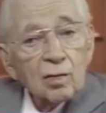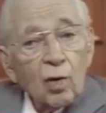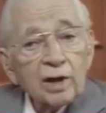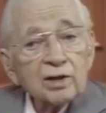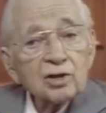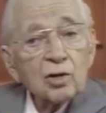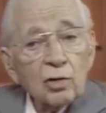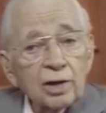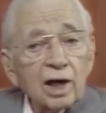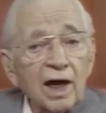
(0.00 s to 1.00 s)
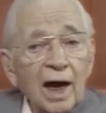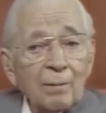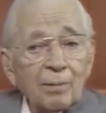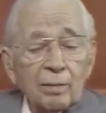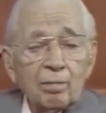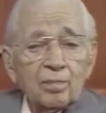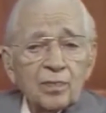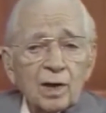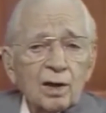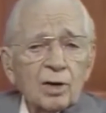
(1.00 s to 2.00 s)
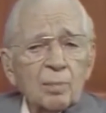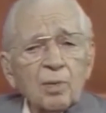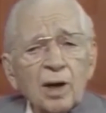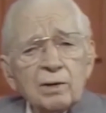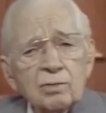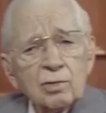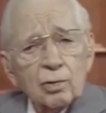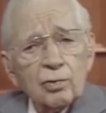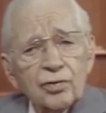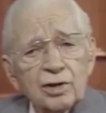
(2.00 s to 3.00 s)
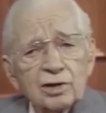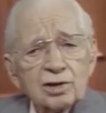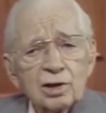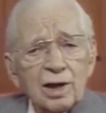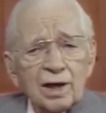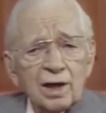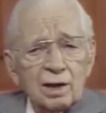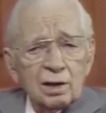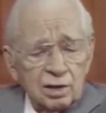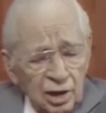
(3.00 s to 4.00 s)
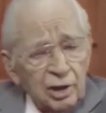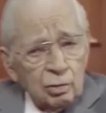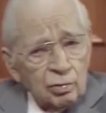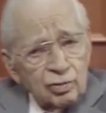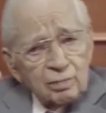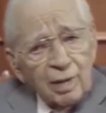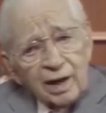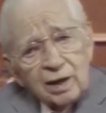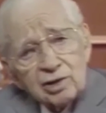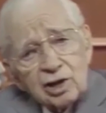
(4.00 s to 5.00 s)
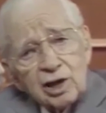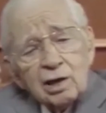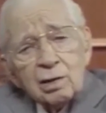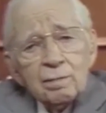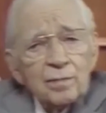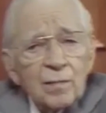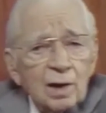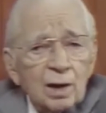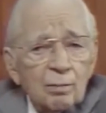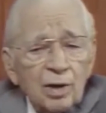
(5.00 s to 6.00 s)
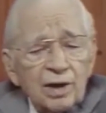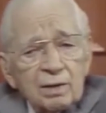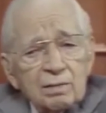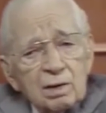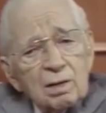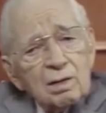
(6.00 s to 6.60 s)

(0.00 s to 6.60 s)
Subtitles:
What is going to happen? The Plain Truth is a news magazine, but it